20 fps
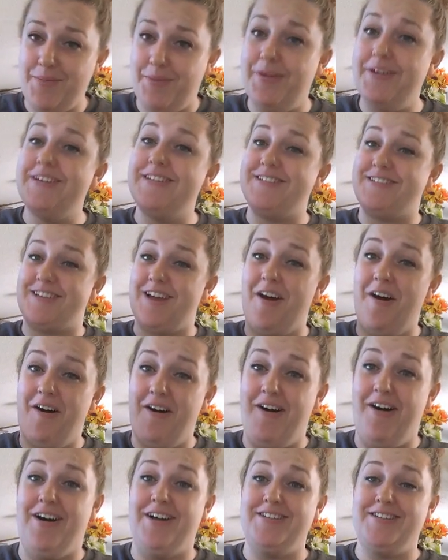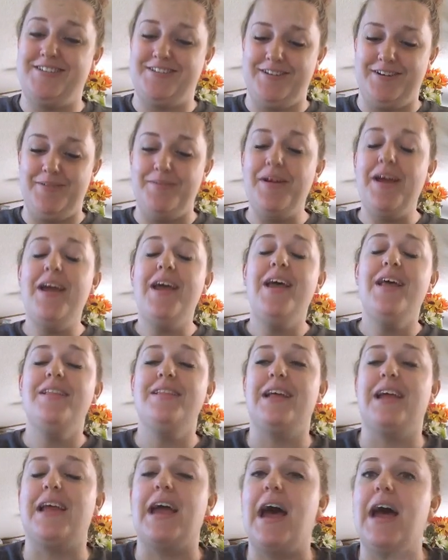It was awesome.
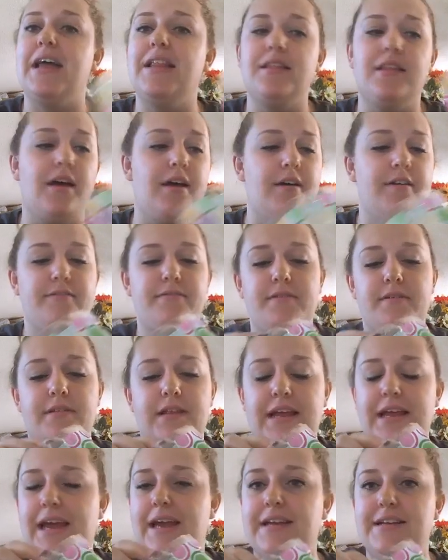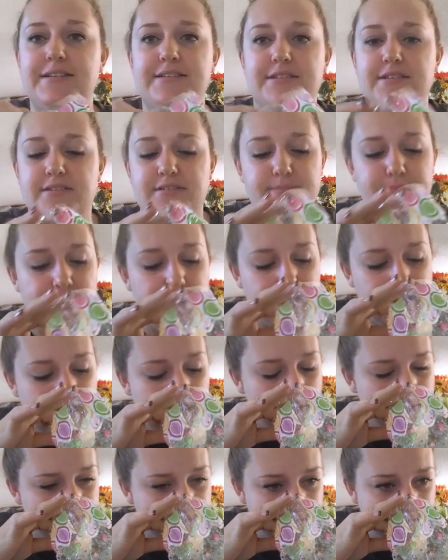Like, I can still smell it
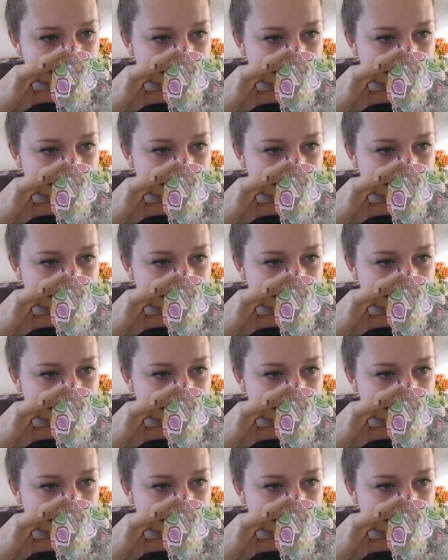now.